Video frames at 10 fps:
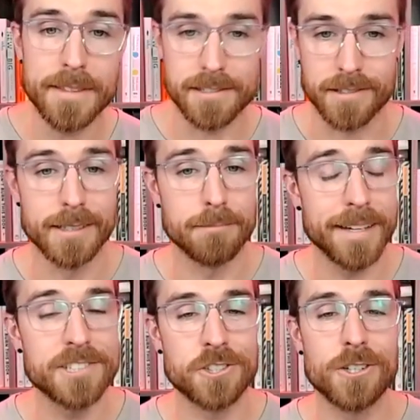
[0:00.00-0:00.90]
this clip,
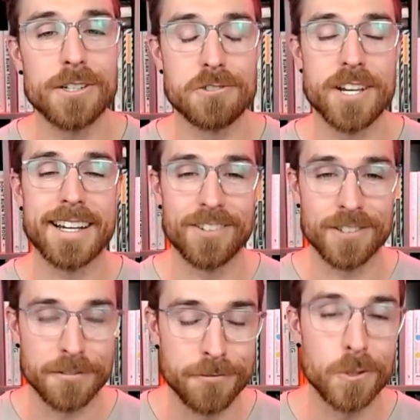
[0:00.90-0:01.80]
make sure you check out
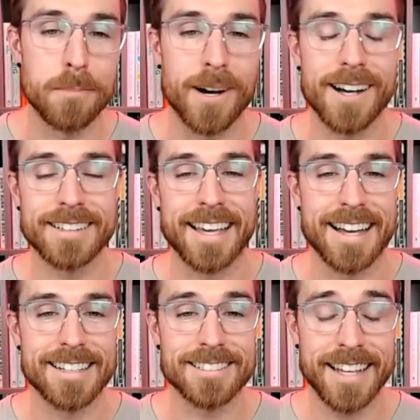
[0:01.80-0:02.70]
the full
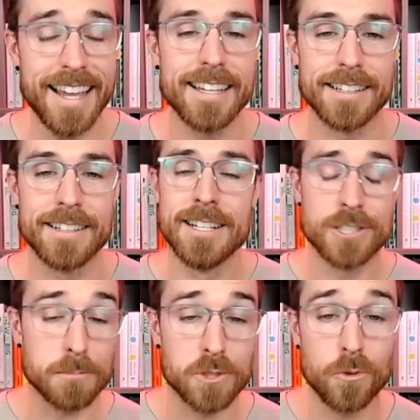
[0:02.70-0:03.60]
podcast and
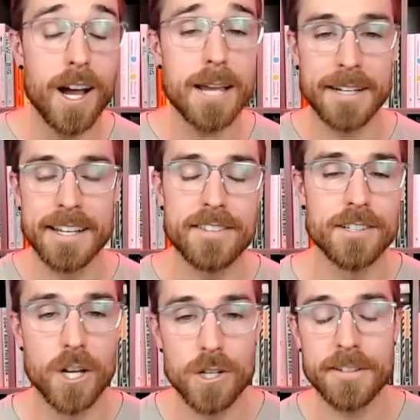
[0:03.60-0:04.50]
subscribe and hit the
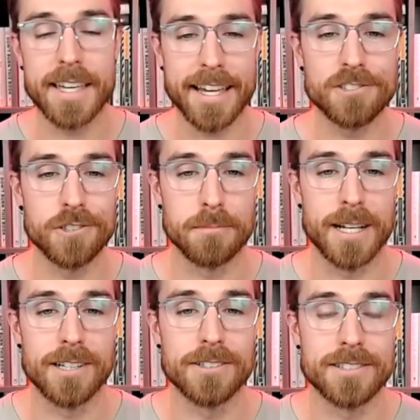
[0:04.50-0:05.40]
notification
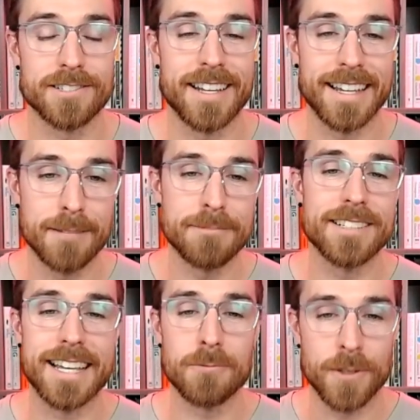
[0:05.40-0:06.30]
bell to stay up to
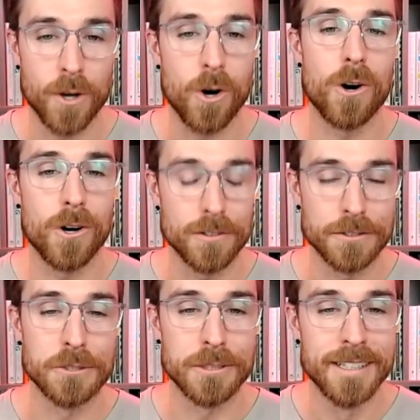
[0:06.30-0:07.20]
date with all
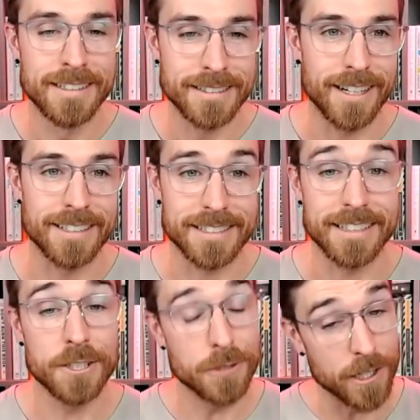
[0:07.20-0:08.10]
new
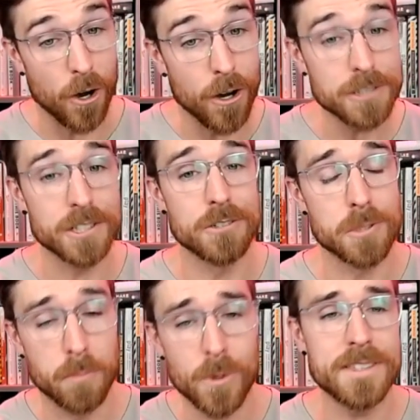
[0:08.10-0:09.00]
content. You can also
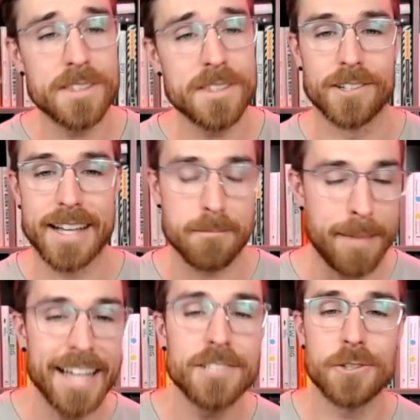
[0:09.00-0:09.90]
support the channel at
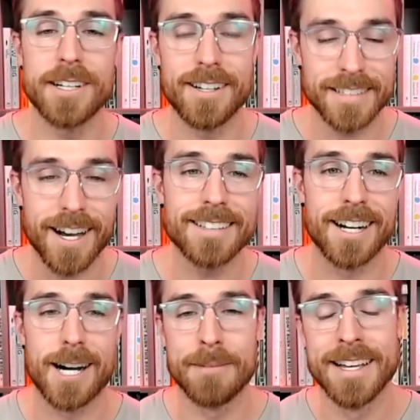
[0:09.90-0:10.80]

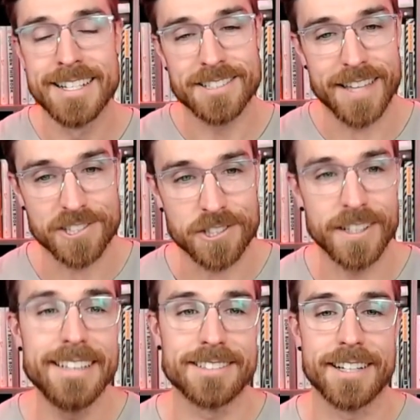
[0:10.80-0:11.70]
patreon.com slash
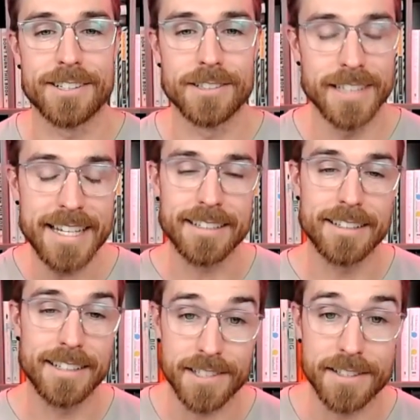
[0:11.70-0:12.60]
Clayton Tyner. Link
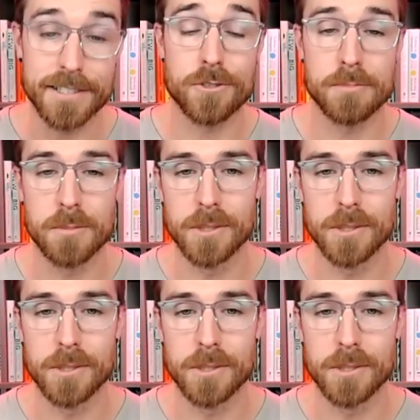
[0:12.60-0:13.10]
is in the description